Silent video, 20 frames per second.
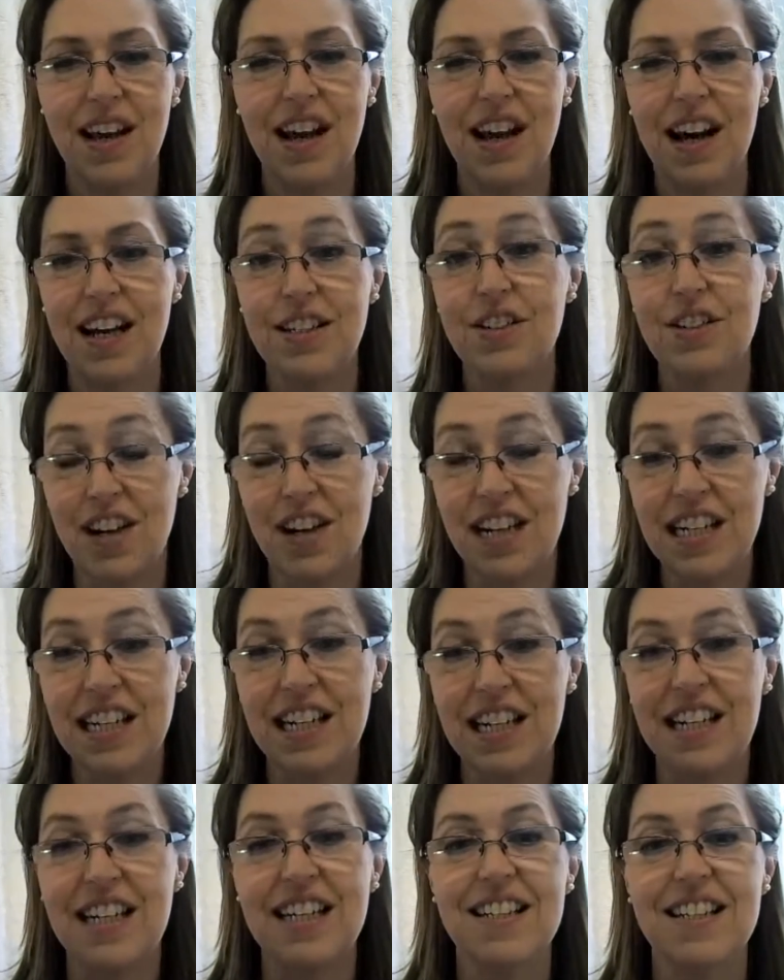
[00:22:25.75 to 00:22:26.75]
to
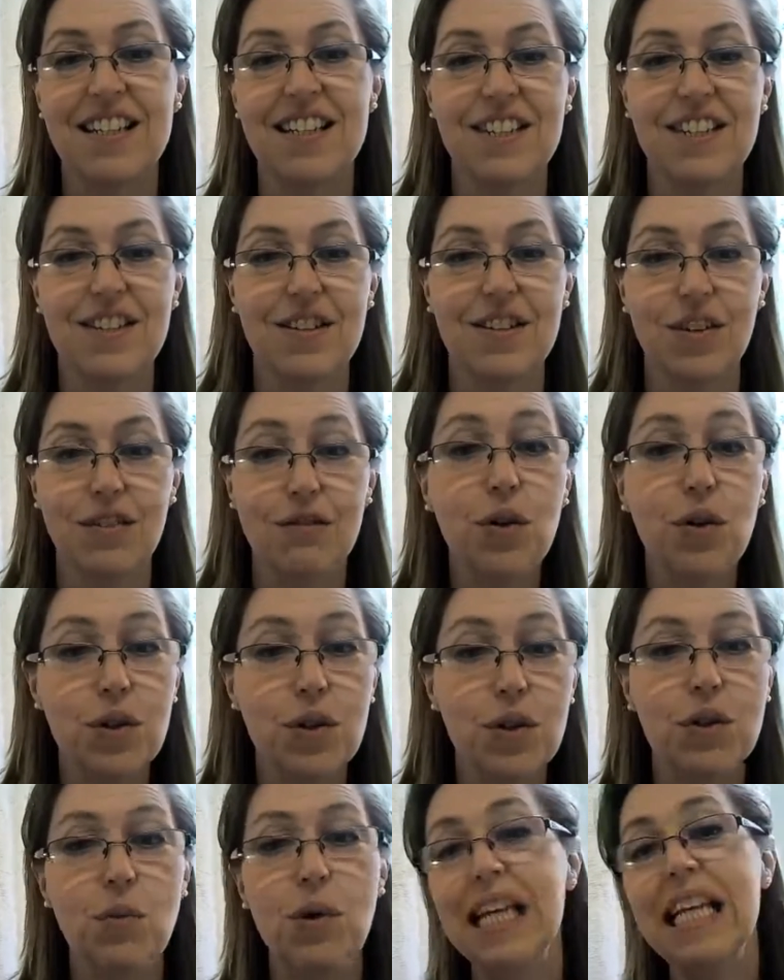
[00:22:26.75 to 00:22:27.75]
finalists on
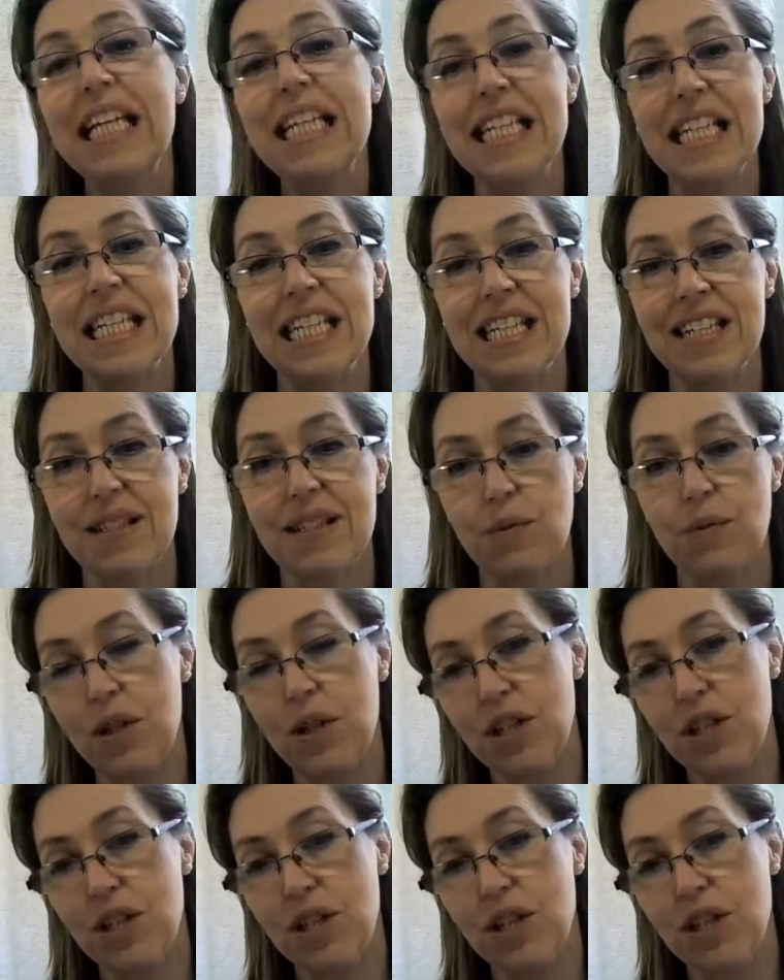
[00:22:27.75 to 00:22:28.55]
40-week leases,